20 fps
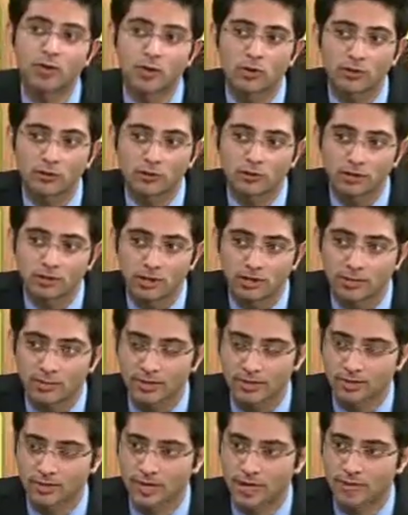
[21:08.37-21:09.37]
don't
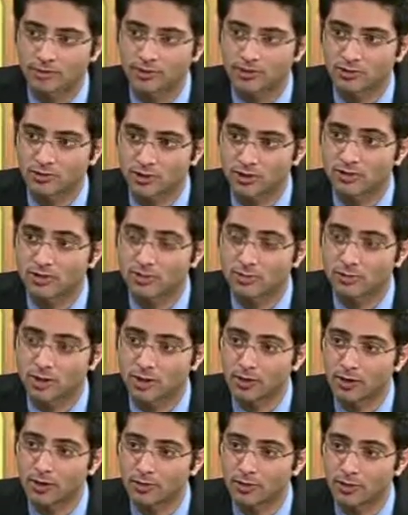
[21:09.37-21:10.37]
limit adoption just to
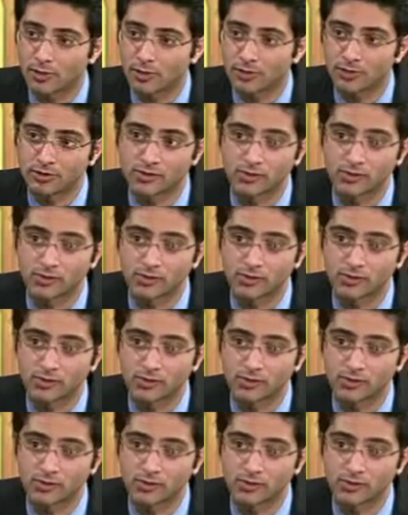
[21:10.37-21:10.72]
married people,